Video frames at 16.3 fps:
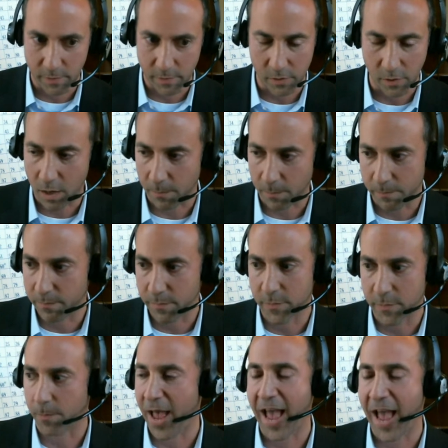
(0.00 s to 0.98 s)
they're all,
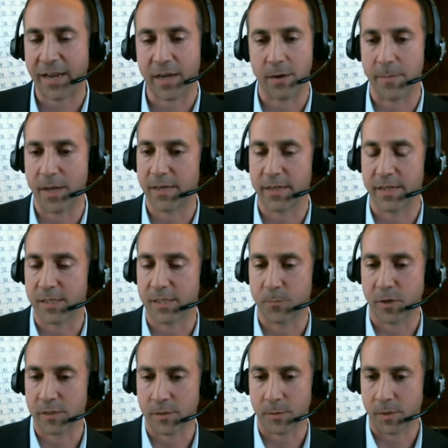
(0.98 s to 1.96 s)
they're packing them into these
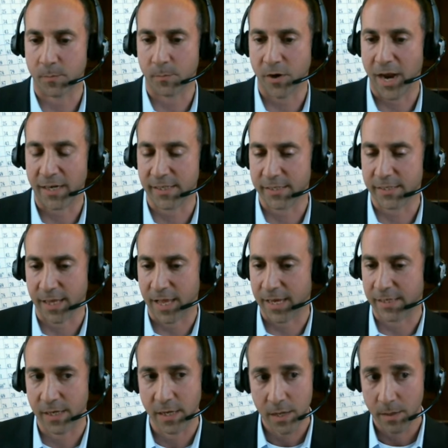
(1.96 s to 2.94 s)
principles and practice
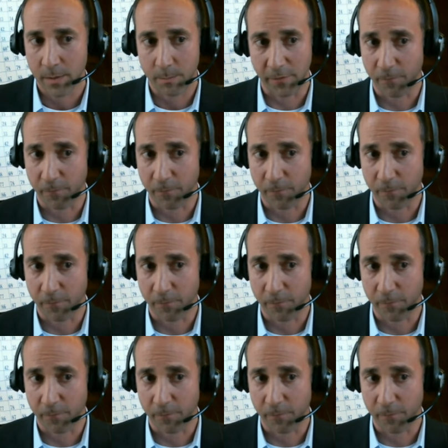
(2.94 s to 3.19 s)
class.